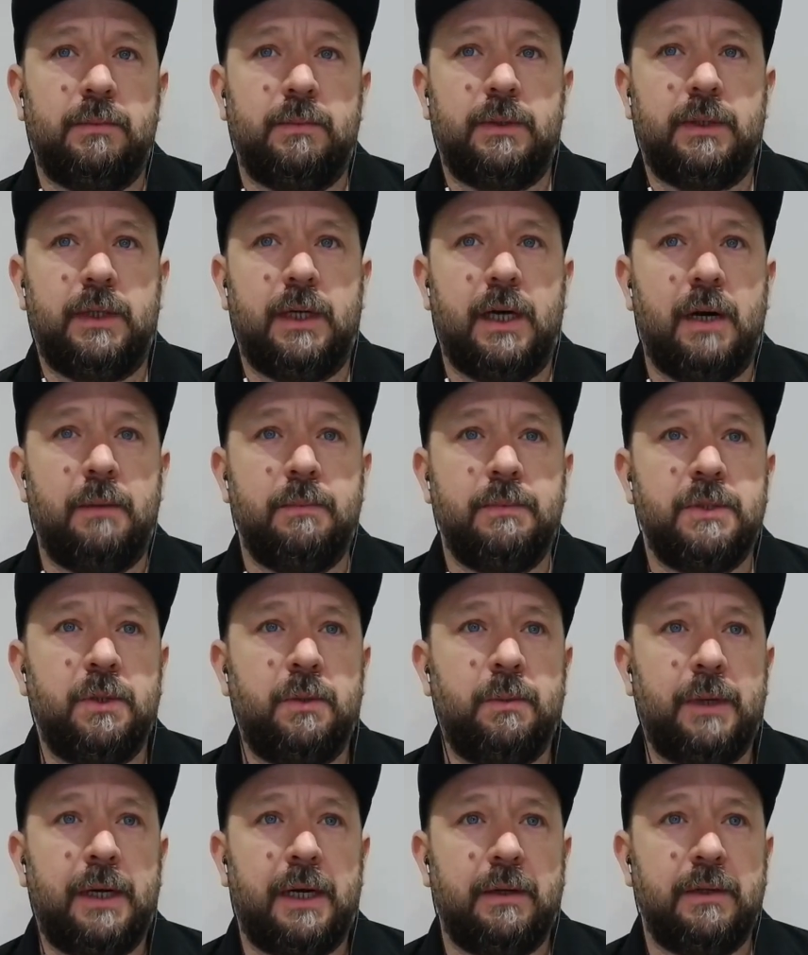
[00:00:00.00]
up to
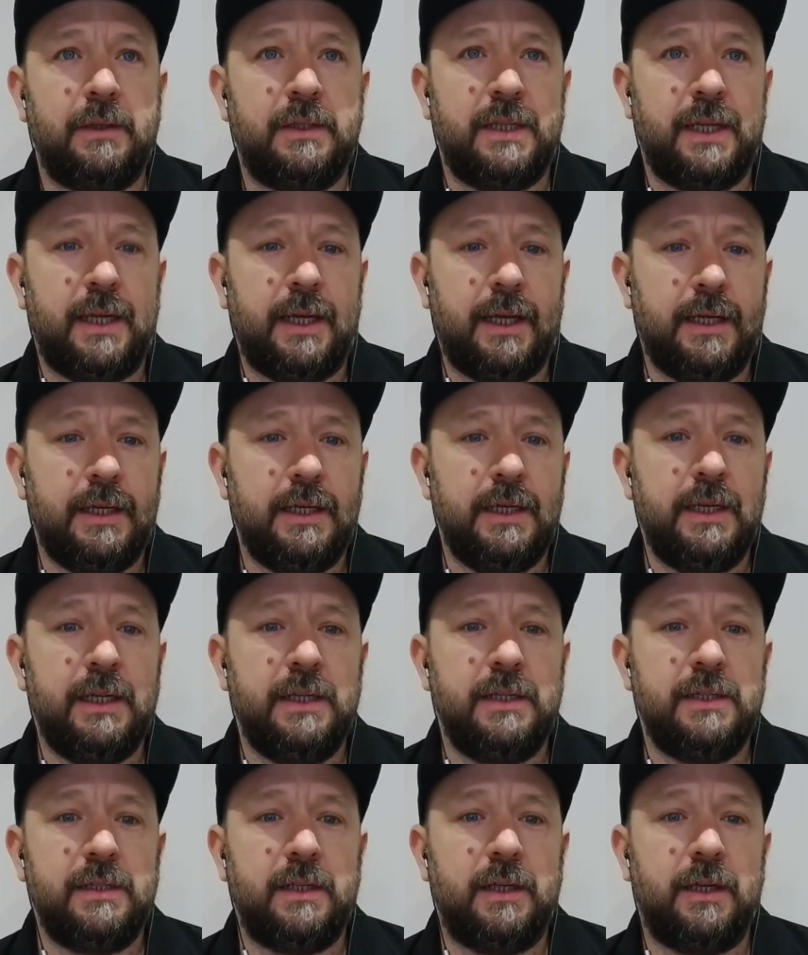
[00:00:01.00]
about 10
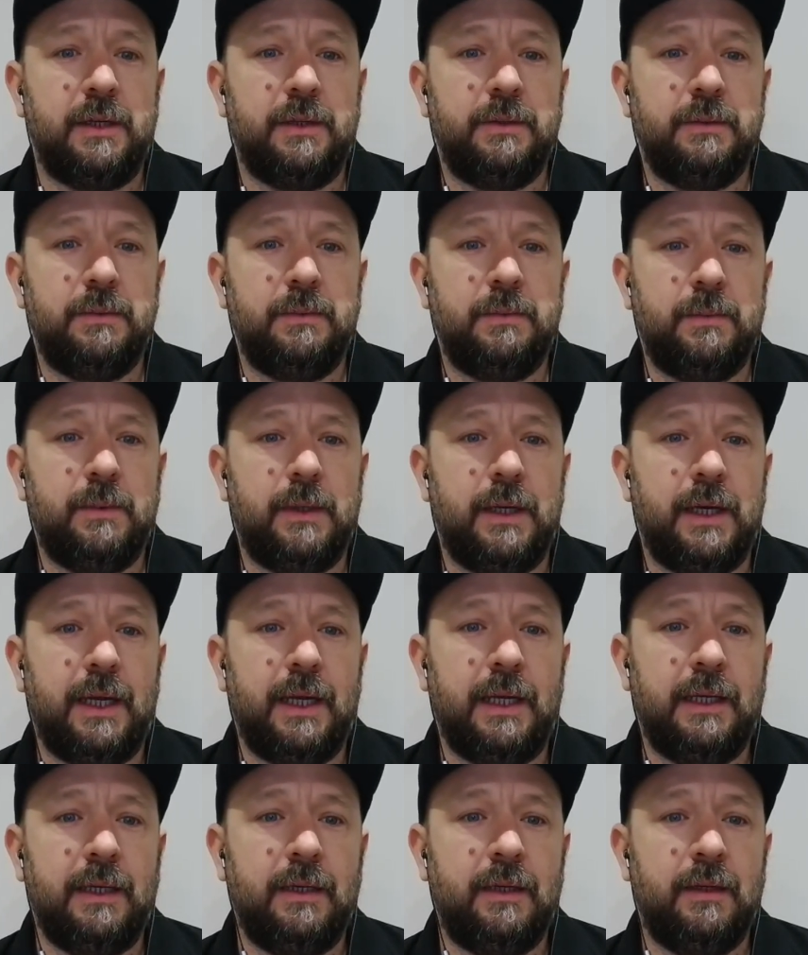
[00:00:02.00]
years ago
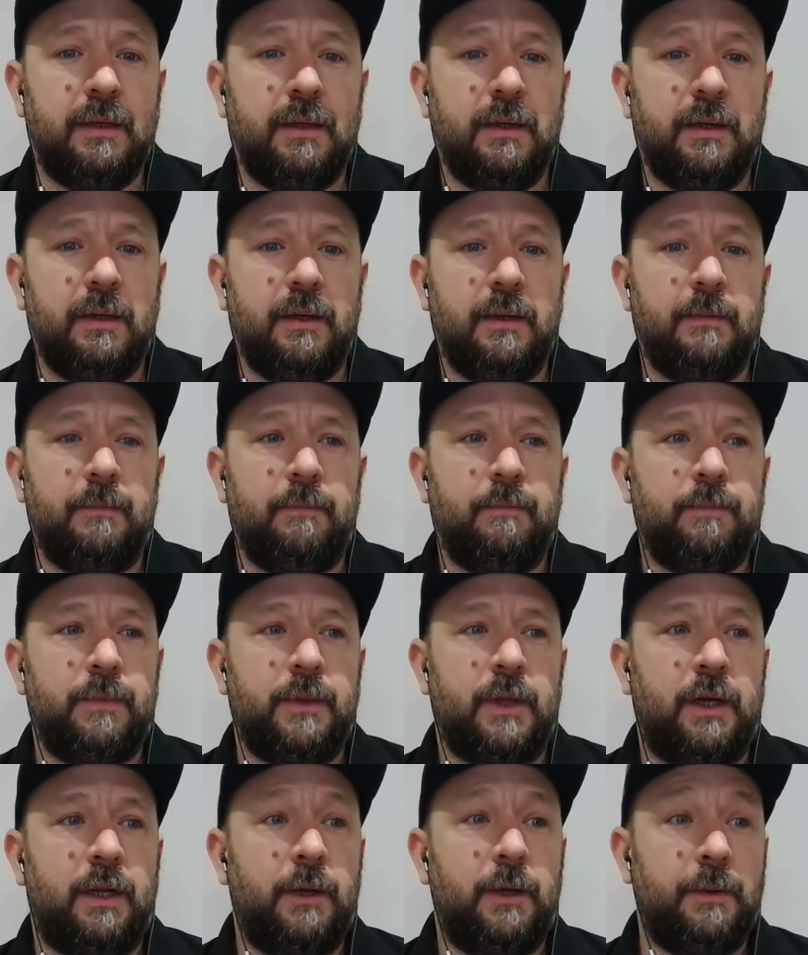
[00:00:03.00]
when
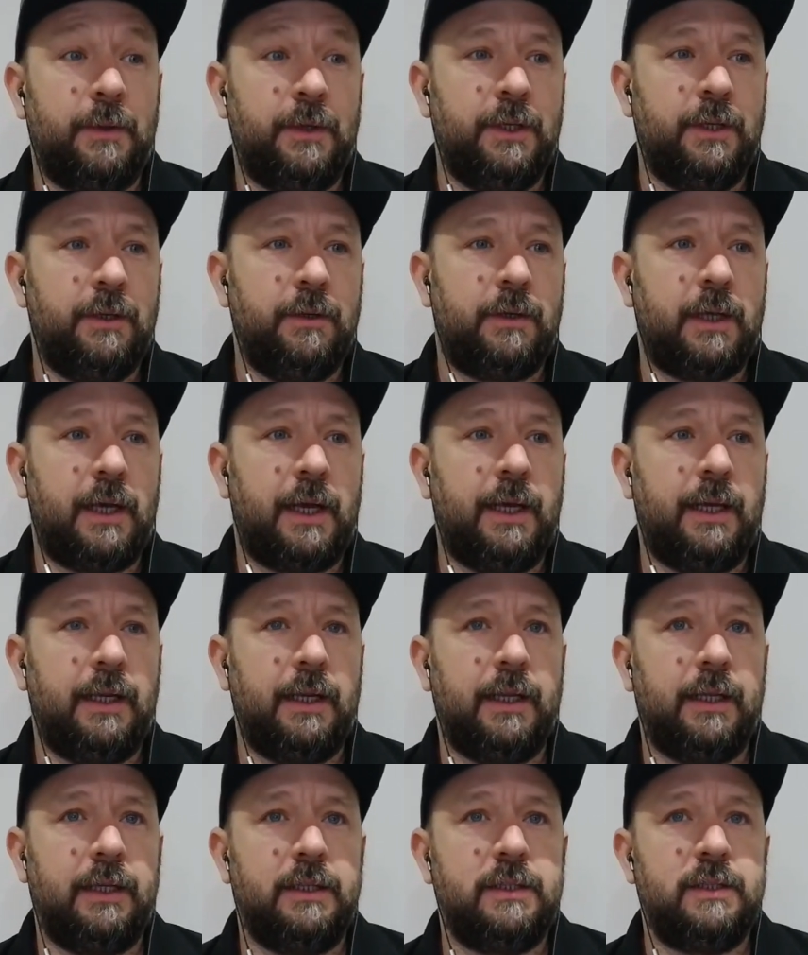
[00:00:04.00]
I know in the UK at
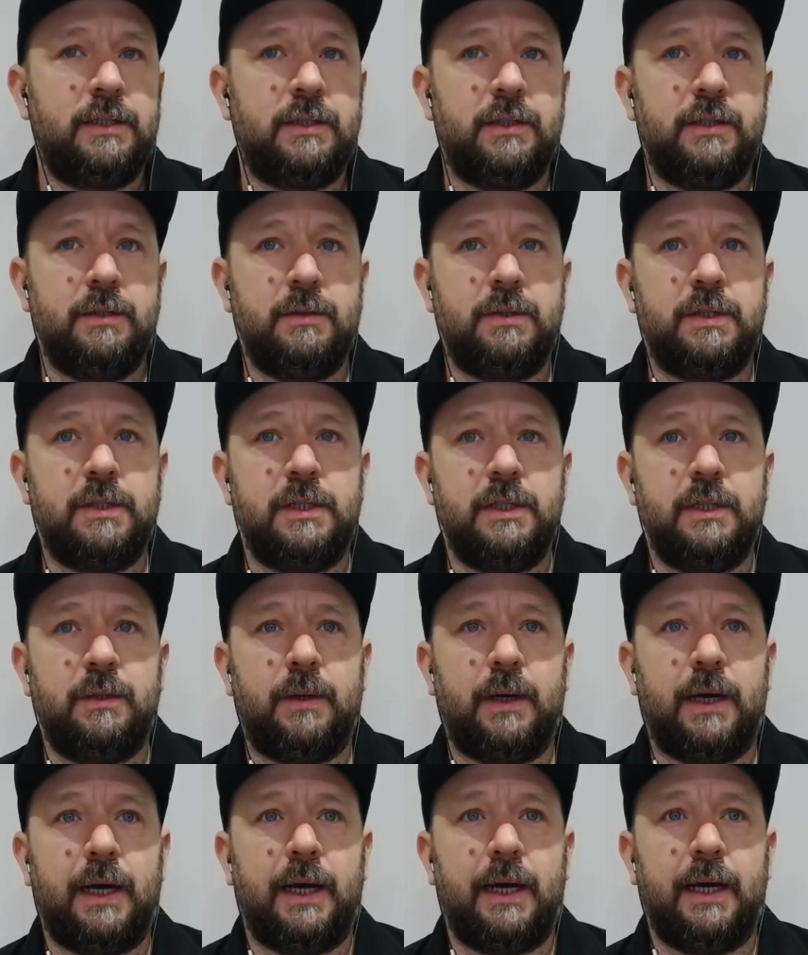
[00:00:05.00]
least, you still
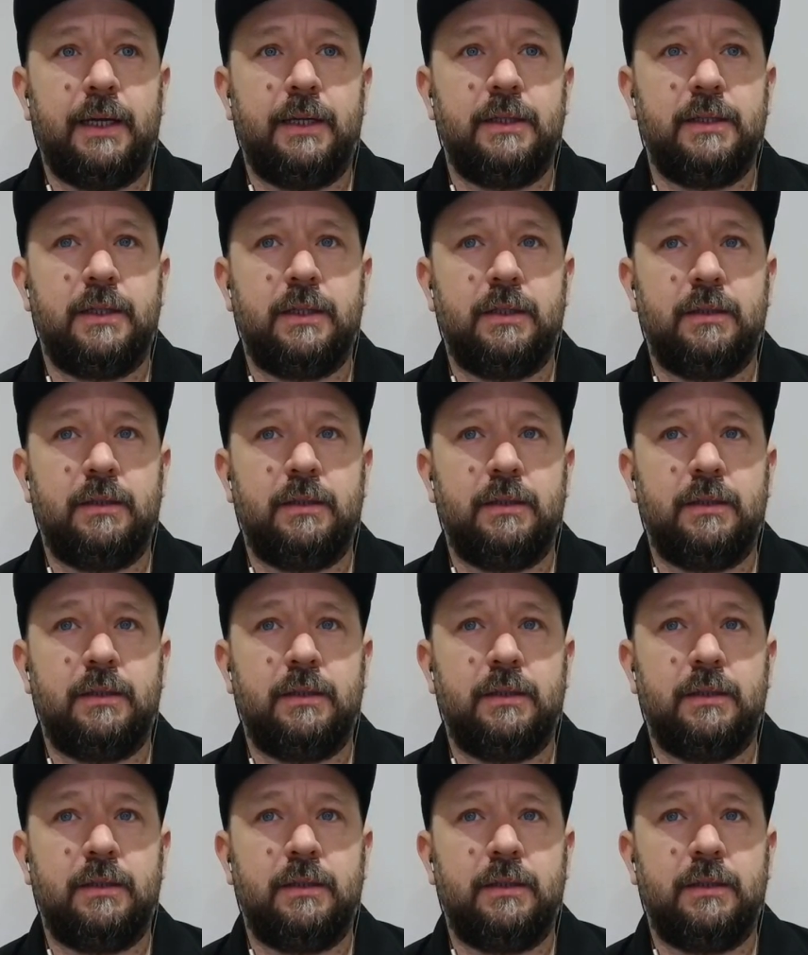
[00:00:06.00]
had